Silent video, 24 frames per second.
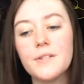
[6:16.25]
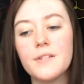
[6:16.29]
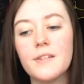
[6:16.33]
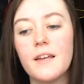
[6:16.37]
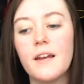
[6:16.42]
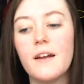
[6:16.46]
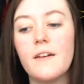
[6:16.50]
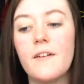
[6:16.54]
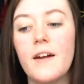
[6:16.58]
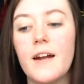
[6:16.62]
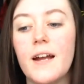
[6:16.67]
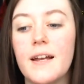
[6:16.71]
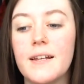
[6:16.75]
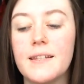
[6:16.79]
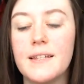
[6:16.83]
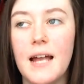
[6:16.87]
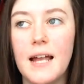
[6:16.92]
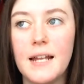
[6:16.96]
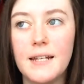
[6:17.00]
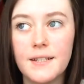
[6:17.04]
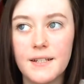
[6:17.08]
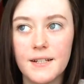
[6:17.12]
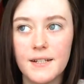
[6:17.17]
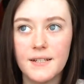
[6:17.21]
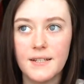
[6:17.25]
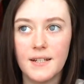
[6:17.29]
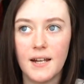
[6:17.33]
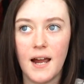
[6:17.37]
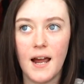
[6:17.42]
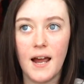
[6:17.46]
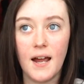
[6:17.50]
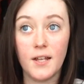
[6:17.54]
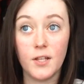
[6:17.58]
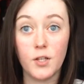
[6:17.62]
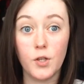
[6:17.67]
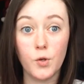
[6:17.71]
While I was there, I
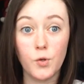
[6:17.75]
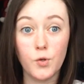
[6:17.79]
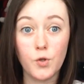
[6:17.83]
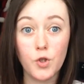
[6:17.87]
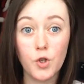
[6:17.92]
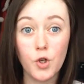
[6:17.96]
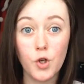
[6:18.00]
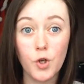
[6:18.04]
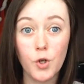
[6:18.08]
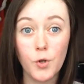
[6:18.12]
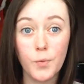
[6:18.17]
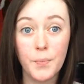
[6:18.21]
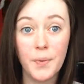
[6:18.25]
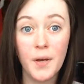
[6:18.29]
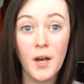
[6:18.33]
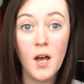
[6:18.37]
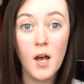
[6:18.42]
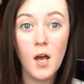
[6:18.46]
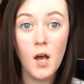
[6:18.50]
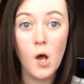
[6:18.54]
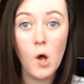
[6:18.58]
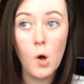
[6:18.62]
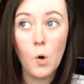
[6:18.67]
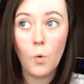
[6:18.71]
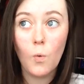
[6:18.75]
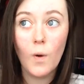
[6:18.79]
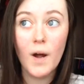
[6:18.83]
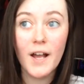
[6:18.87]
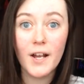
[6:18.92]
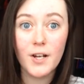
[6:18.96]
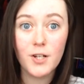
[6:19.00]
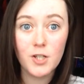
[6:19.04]
attended a YouTube